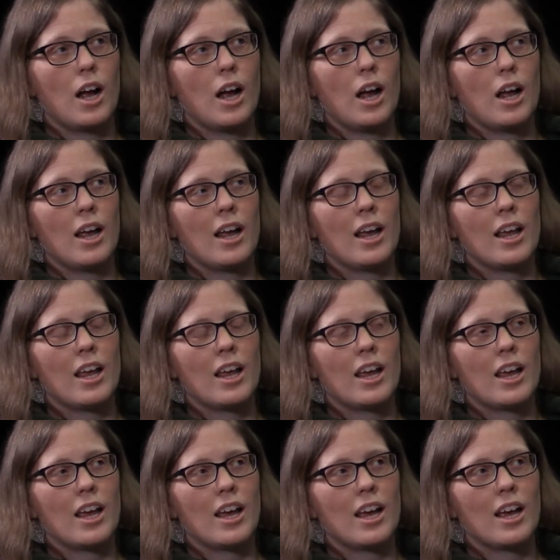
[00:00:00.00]
I
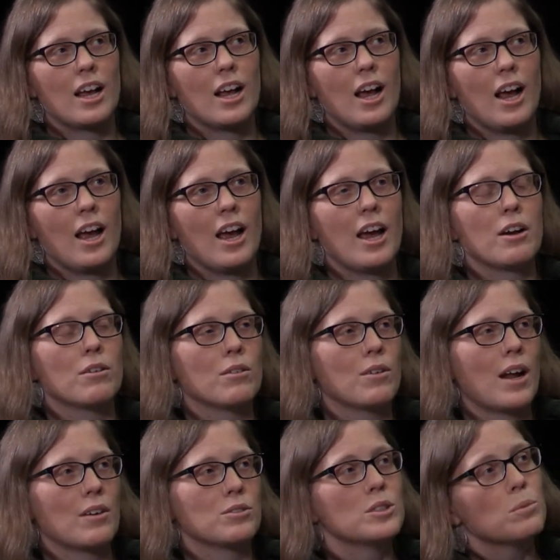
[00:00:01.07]
I, don't
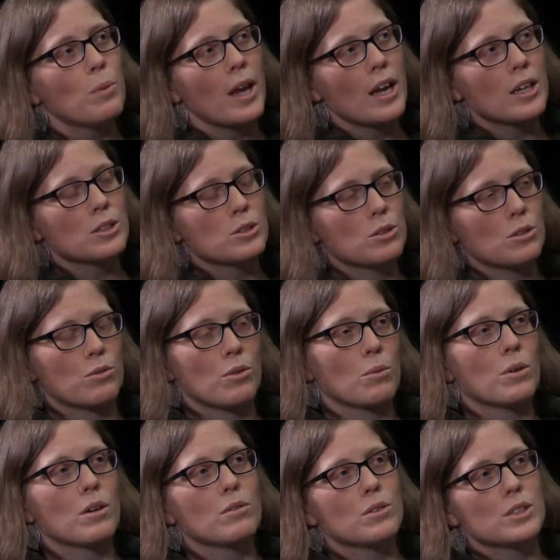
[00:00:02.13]
have space, or
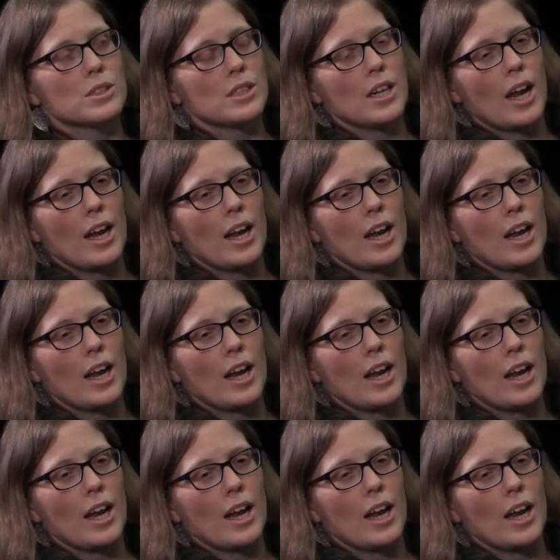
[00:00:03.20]
whatever reason,